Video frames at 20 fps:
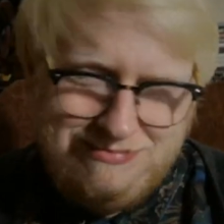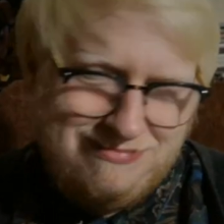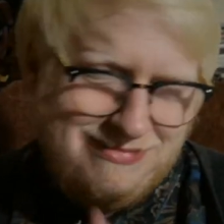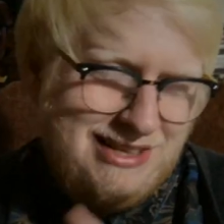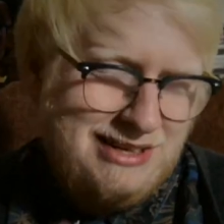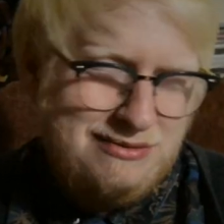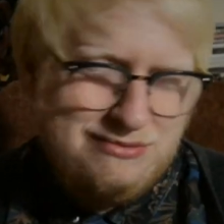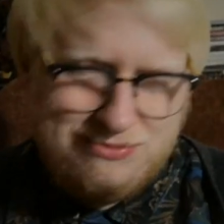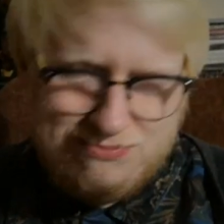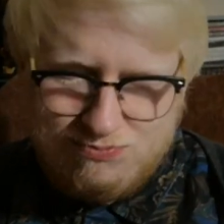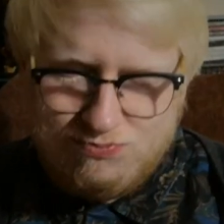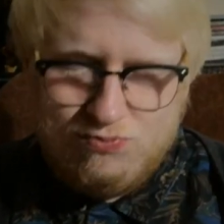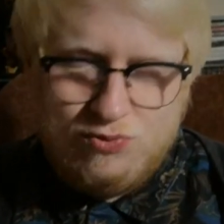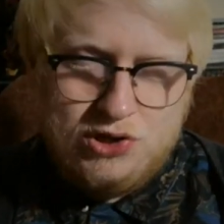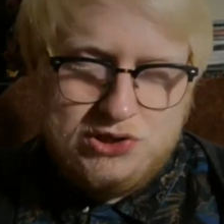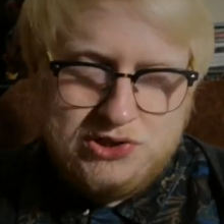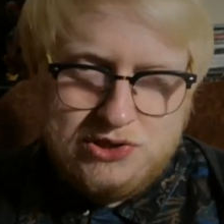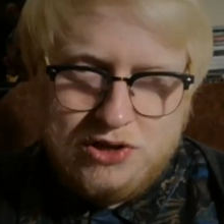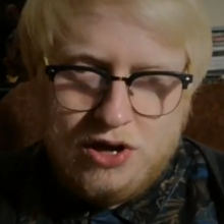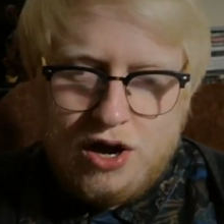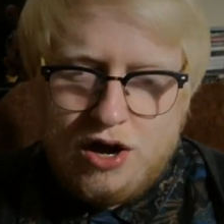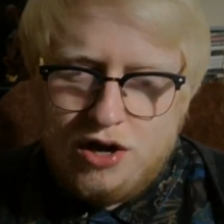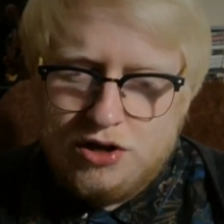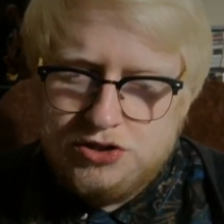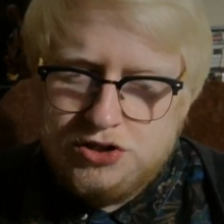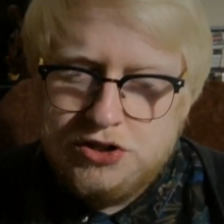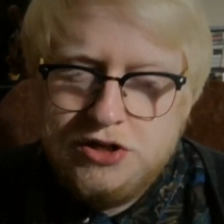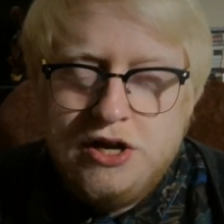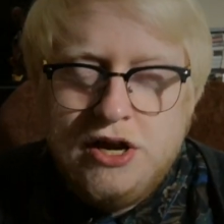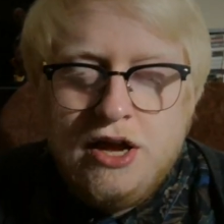That wasn't
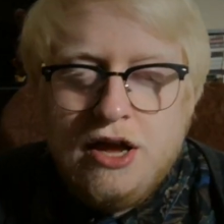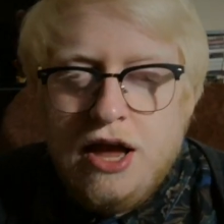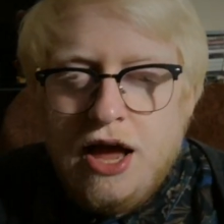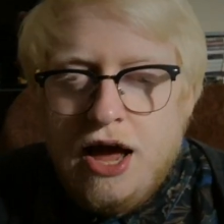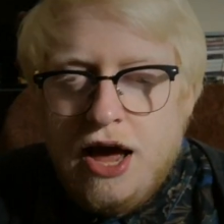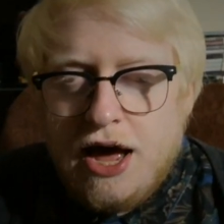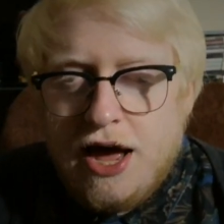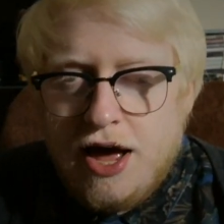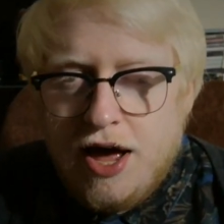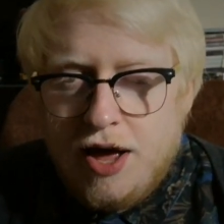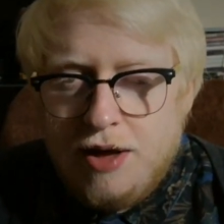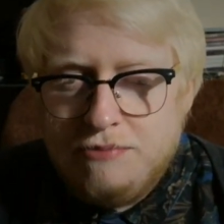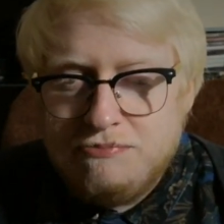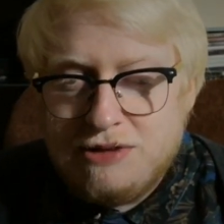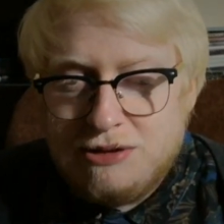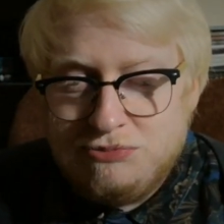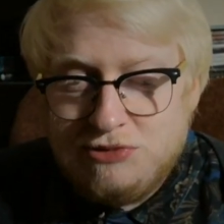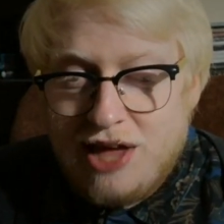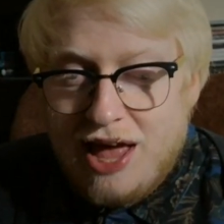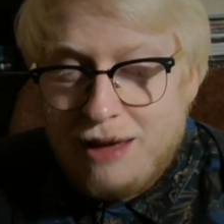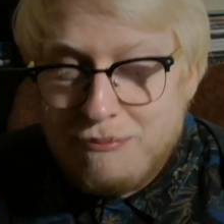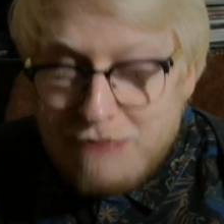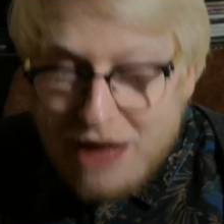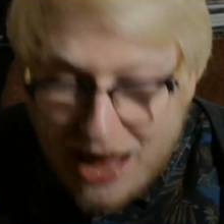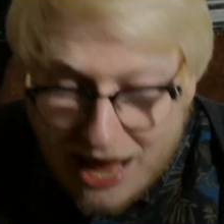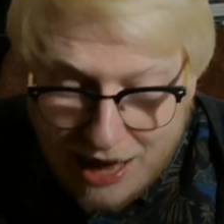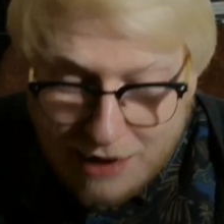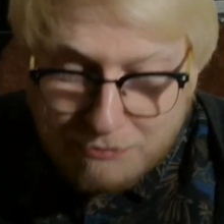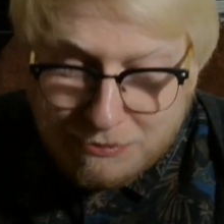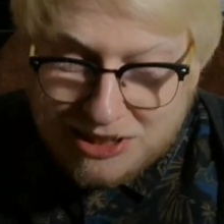hard. I'm
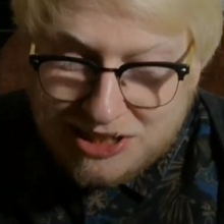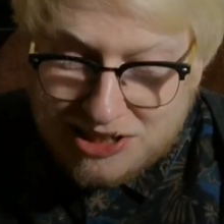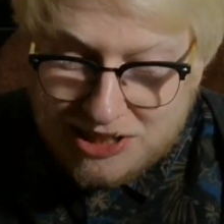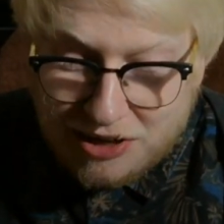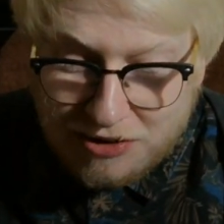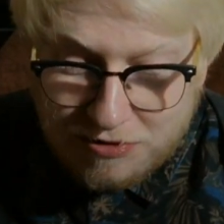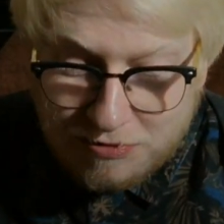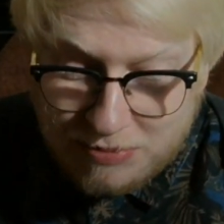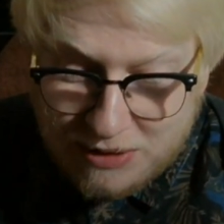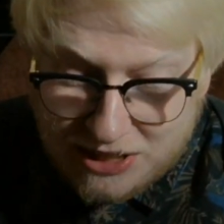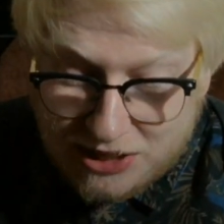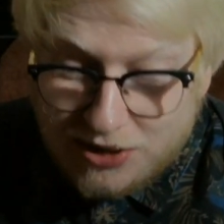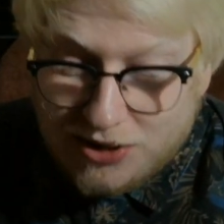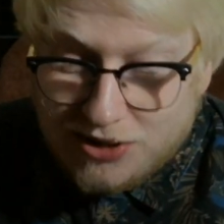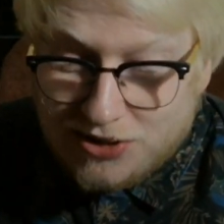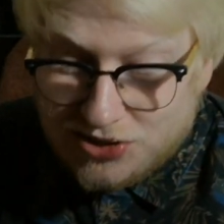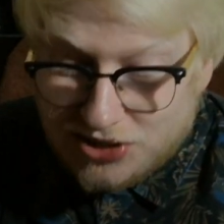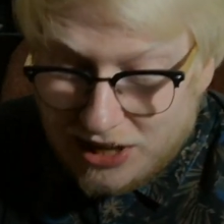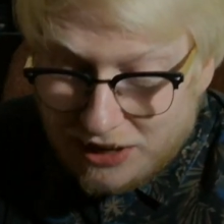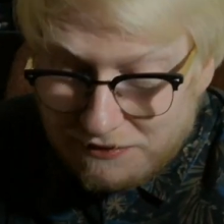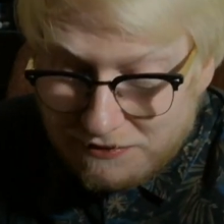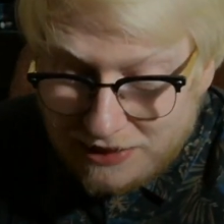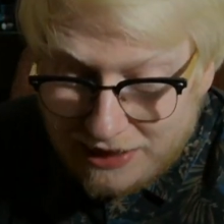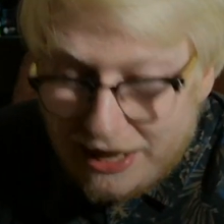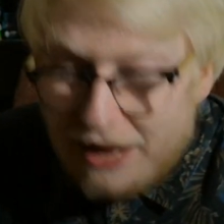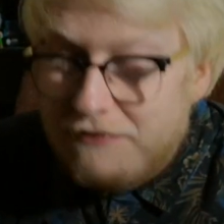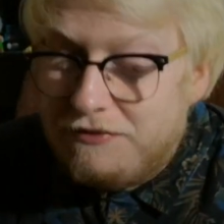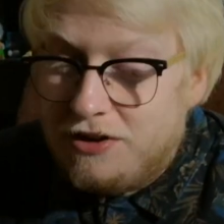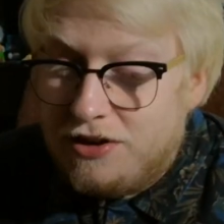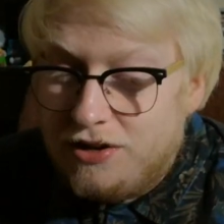hitting myself because I've
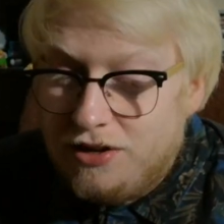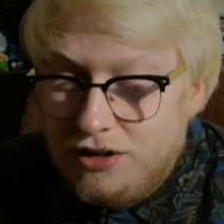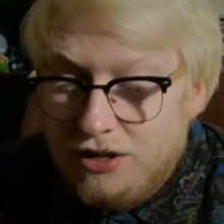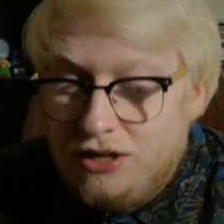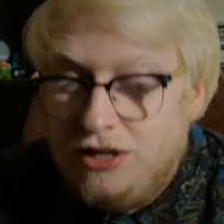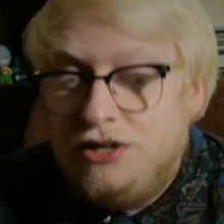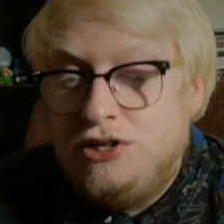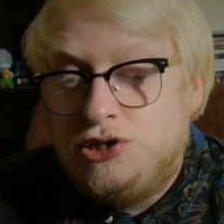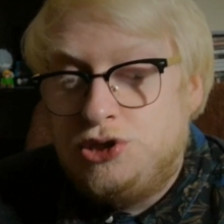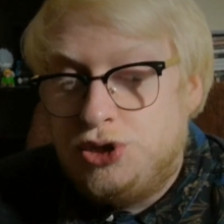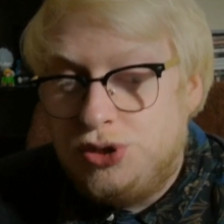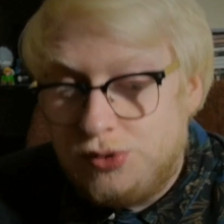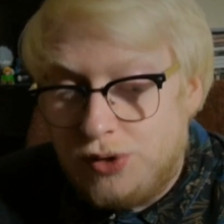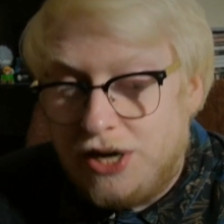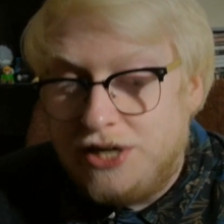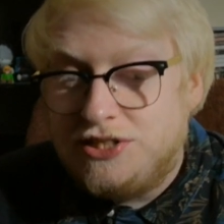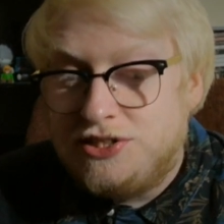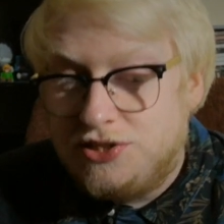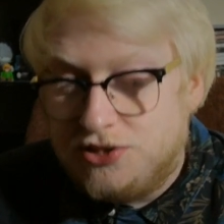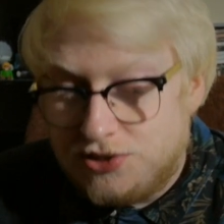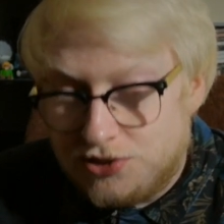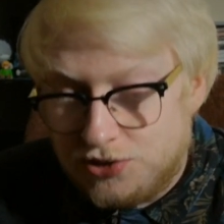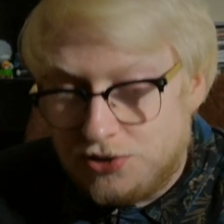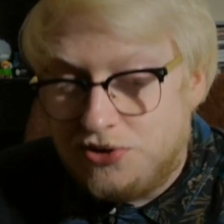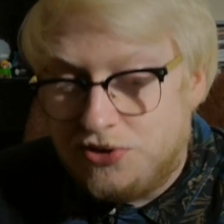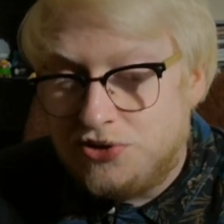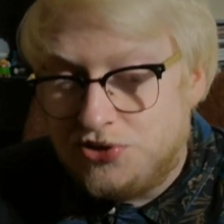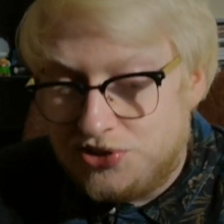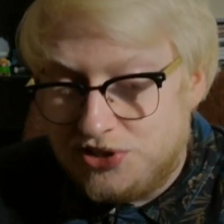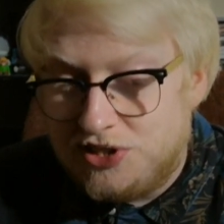never tried to
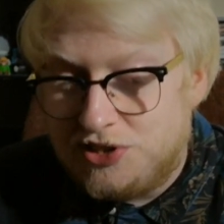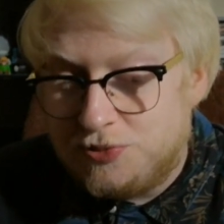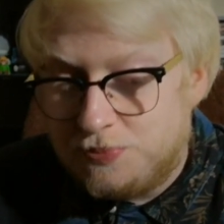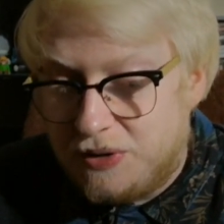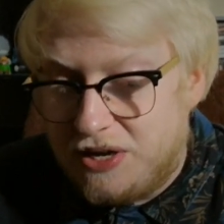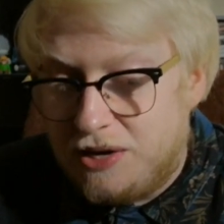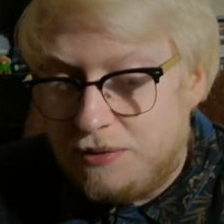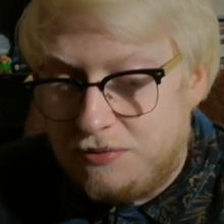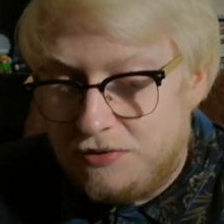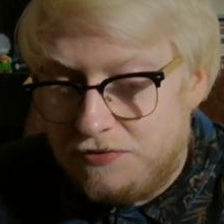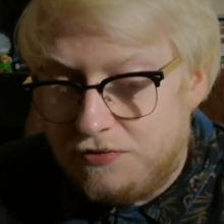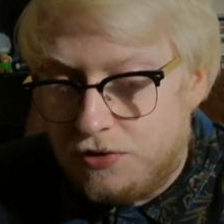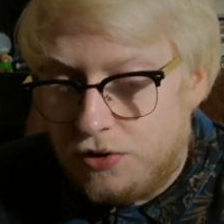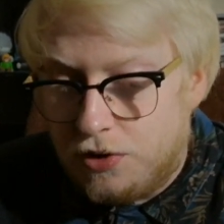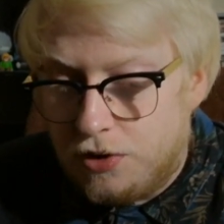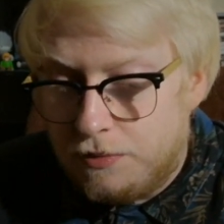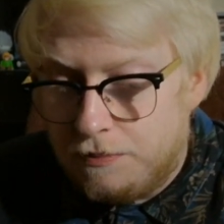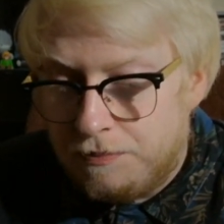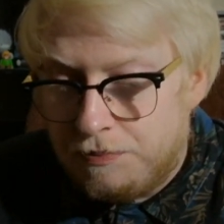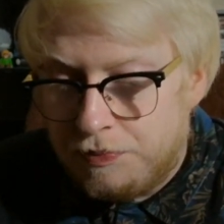source this beer before.